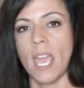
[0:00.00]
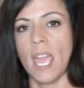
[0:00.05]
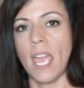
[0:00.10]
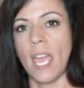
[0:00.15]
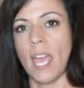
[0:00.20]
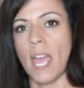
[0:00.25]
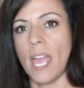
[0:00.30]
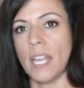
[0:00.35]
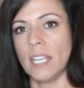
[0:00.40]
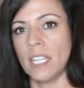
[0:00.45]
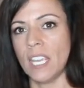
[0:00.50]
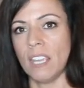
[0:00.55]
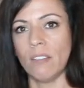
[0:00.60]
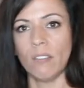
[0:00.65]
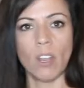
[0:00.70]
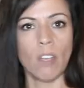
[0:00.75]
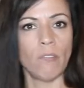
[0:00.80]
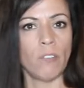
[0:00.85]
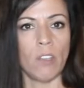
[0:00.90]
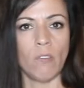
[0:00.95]
And
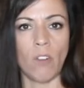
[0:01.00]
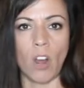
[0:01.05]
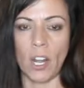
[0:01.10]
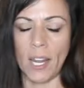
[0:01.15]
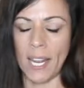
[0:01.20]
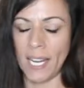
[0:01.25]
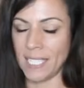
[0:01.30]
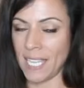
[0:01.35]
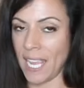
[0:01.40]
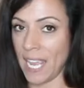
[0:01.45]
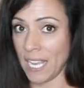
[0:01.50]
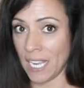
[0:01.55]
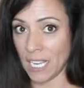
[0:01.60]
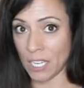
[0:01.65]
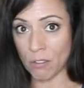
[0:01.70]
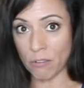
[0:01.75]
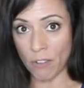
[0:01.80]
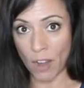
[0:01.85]
even if you've already taken a